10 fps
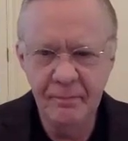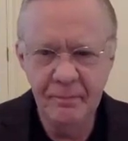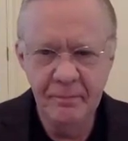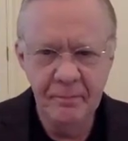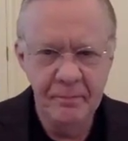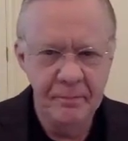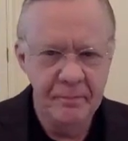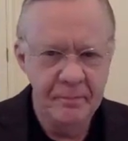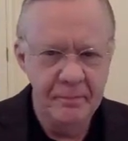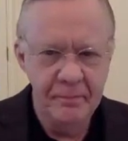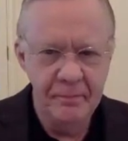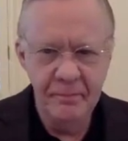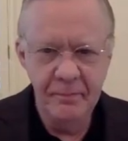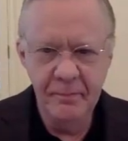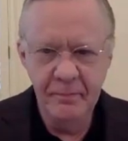
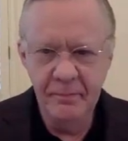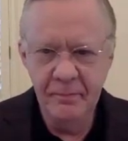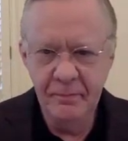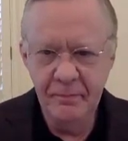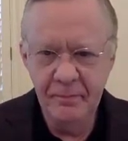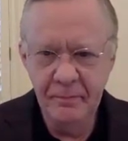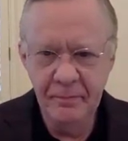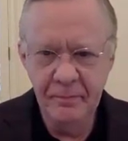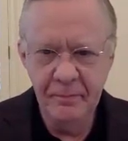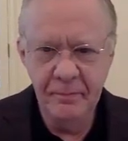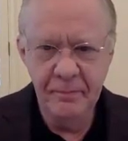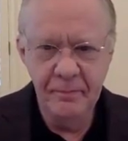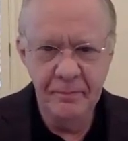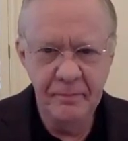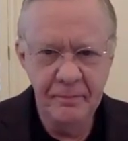
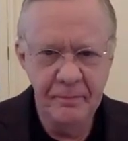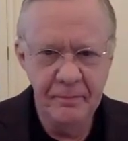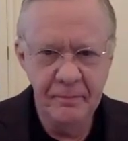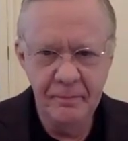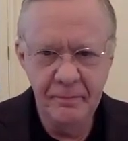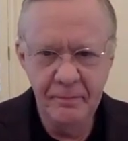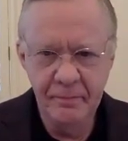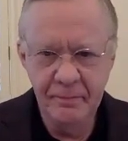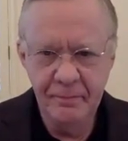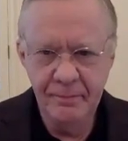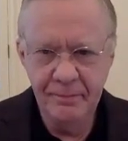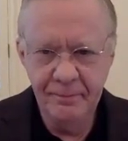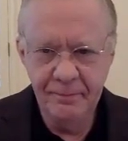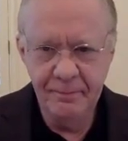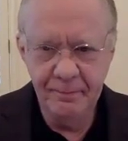
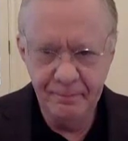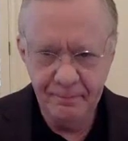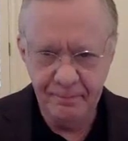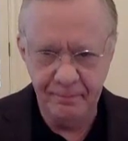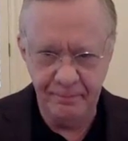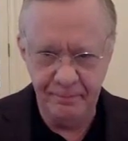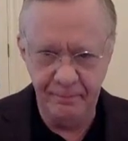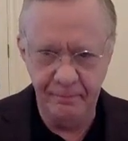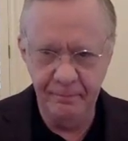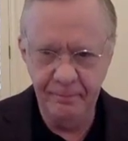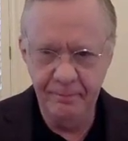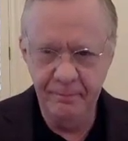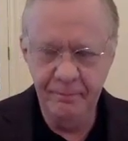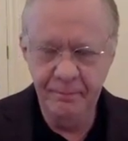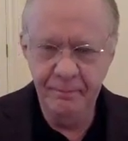
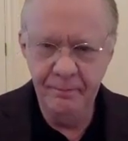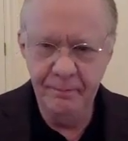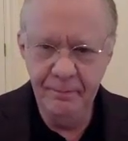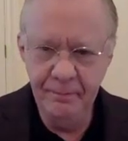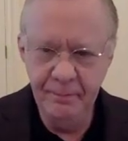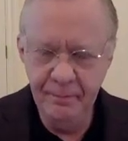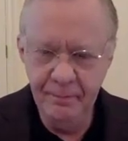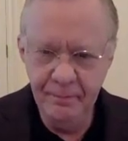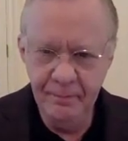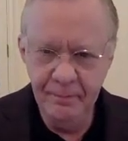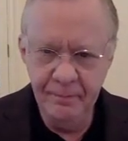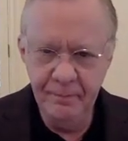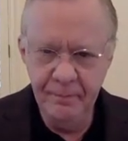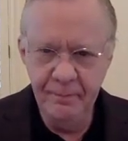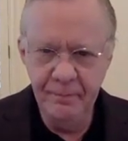
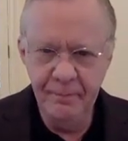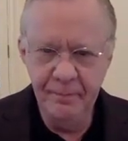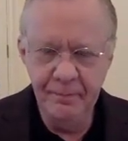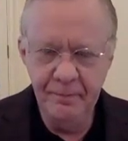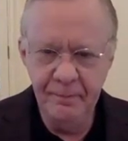This person isn't speaking.